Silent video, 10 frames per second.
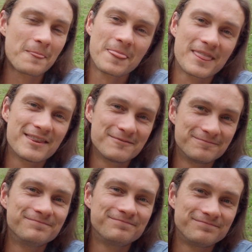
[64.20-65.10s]

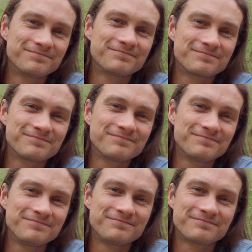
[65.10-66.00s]

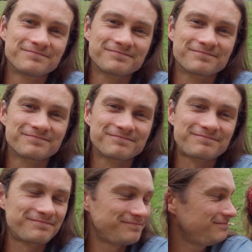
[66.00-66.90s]

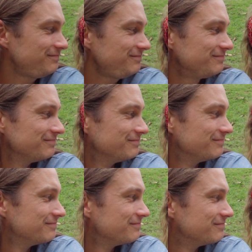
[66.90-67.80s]

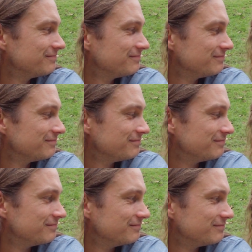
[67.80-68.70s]

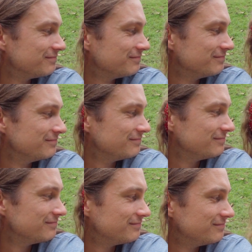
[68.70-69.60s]

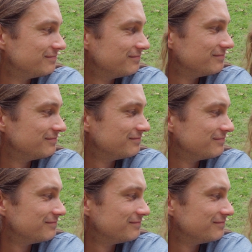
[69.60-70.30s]
No words are spoken by the person on screen.